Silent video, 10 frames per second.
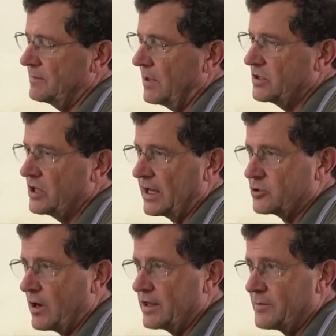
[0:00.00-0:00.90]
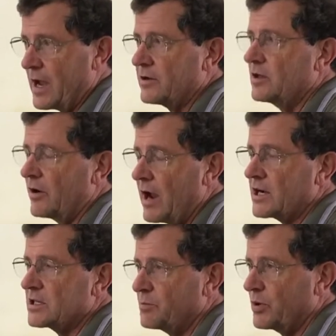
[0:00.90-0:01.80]
until I tried them out, and they're
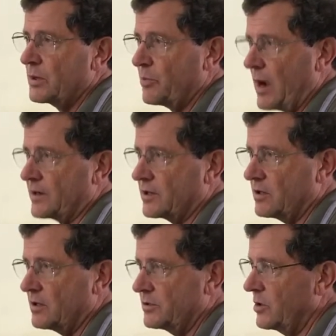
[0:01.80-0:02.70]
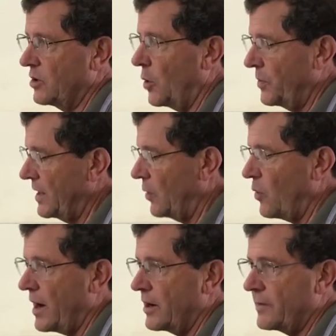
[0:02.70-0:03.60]
actually pretty practical. You can open that
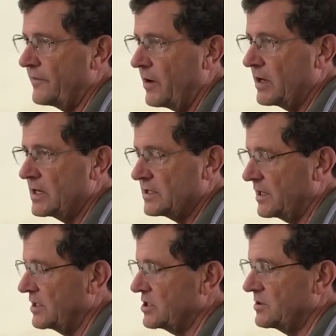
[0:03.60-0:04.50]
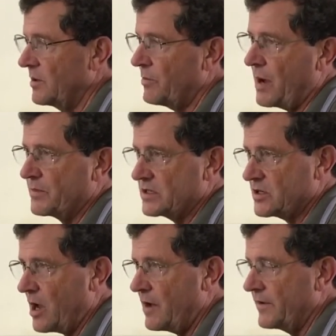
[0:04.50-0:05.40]
wire very easily, you just pop this
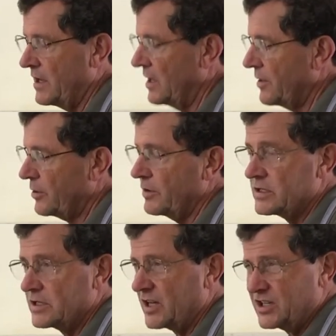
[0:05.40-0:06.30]
off, throw this in the